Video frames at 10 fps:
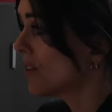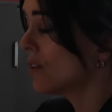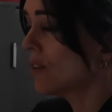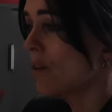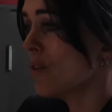
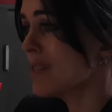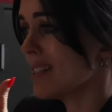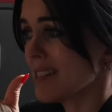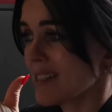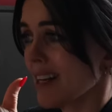You're
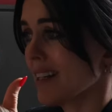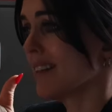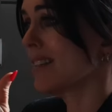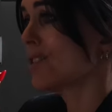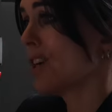always in a
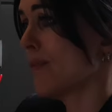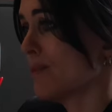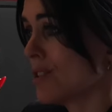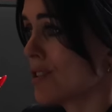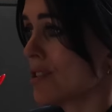cycle. These
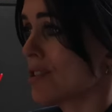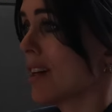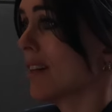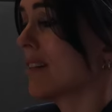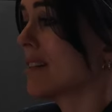chapters are
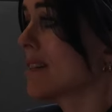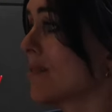cycles,